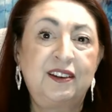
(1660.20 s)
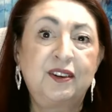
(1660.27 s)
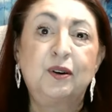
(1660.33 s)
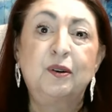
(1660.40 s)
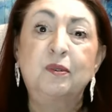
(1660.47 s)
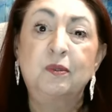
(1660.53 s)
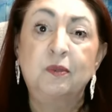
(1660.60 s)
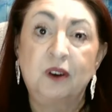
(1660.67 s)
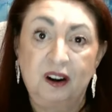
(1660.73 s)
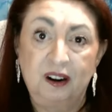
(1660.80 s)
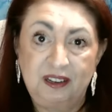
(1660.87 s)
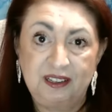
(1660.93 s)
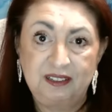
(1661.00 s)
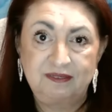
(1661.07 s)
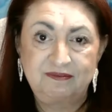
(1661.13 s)
don't
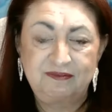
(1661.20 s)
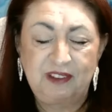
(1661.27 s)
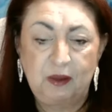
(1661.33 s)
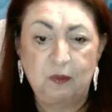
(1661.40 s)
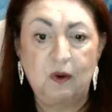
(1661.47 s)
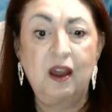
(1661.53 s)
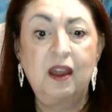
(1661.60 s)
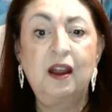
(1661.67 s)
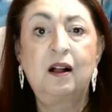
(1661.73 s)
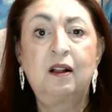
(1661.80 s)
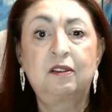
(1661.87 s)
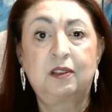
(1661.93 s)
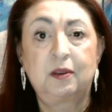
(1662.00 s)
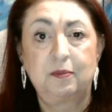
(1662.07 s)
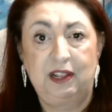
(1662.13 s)
work, why
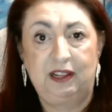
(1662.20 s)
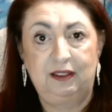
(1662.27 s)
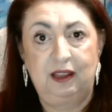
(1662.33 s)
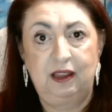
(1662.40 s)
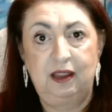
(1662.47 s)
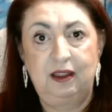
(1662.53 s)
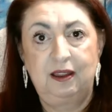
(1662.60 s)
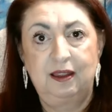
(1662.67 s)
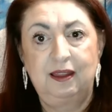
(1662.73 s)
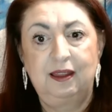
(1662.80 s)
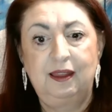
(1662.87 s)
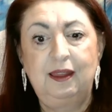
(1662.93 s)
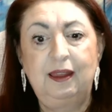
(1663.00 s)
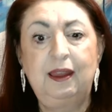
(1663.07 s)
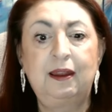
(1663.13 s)
ultimately
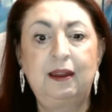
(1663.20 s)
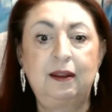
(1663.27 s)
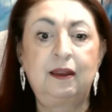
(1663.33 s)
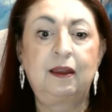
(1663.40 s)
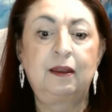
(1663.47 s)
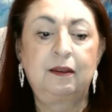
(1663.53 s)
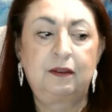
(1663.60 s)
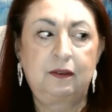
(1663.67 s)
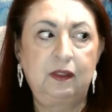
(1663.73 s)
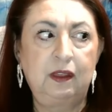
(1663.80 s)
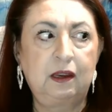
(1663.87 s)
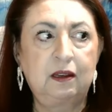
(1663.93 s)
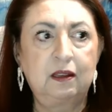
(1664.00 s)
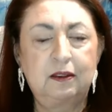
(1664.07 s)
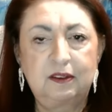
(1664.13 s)
it is
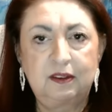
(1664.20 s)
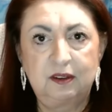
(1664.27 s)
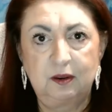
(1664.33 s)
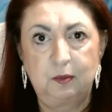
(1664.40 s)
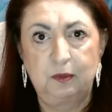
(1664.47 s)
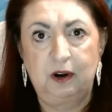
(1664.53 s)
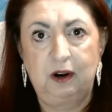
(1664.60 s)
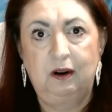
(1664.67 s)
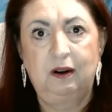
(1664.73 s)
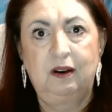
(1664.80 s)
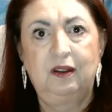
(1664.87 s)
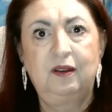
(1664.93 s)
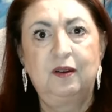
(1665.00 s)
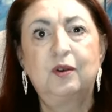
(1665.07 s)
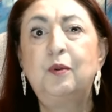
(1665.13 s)
the consumer
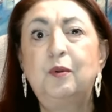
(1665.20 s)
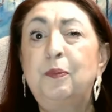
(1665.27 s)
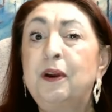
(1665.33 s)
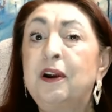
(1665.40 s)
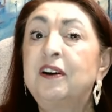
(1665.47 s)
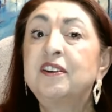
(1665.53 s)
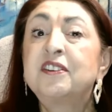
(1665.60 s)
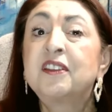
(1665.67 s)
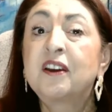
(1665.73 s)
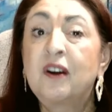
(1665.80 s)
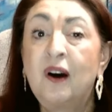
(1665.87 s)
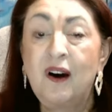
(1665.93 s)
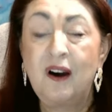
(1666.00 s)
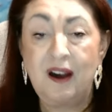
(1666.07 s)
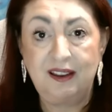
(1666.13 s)
who bears the
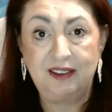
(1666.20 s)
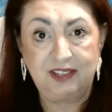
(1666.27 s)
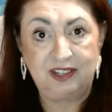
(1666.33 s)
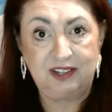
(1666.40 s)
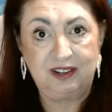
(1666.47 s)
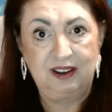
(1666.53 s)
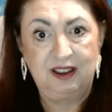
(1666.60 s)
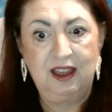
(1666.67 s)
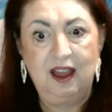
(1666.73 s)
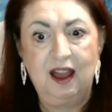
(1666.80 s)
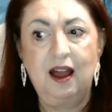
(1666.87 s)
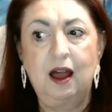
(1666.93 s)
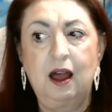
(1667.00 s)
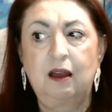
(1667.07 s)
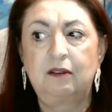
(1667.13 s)
cost
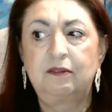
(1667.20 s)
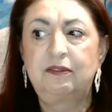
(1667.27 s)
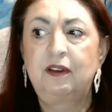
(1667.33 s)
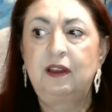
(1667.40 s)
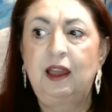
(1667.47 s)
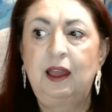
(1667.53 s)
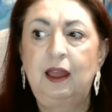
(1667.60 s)
of